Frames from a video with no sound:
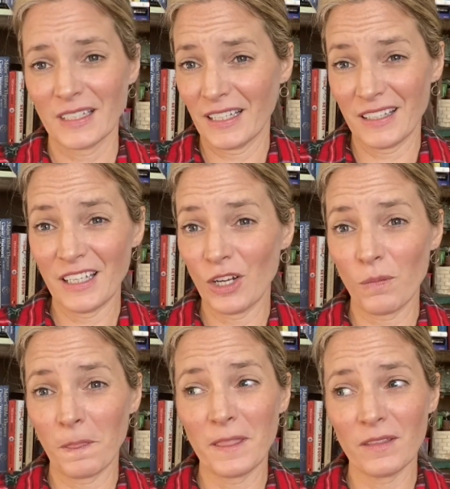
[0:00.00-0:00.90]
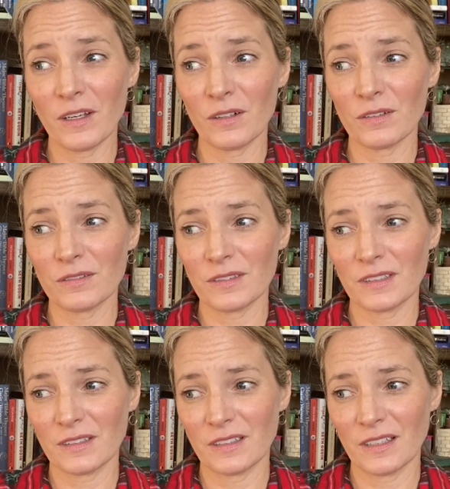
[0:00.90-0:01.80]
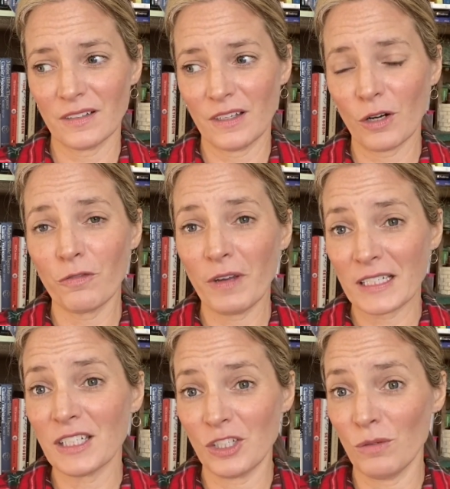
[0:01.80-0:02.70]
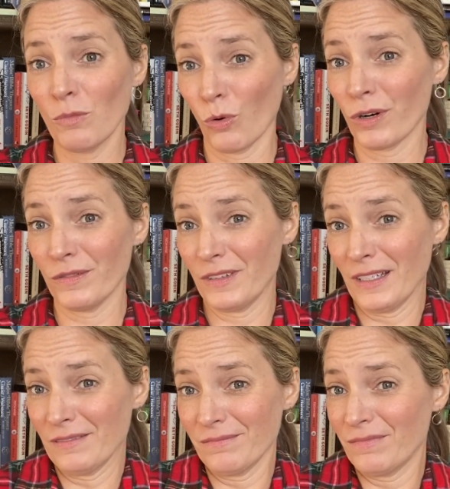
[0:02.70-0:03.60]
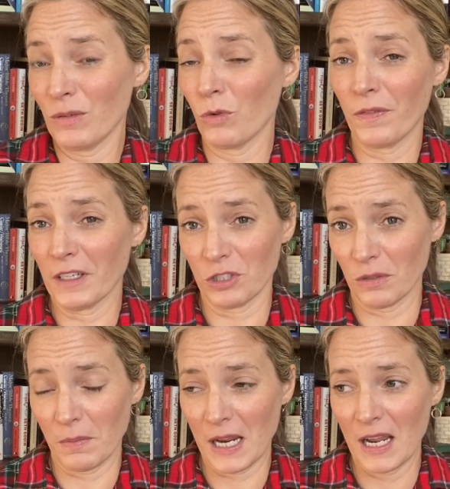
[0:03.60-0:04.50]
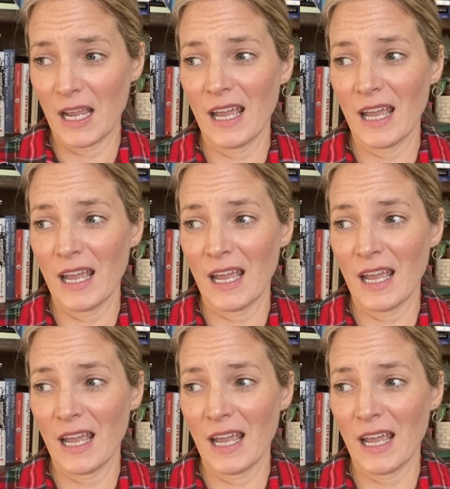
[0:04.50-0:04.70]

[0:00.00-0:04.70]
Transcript: they're affecting you more than what they should be.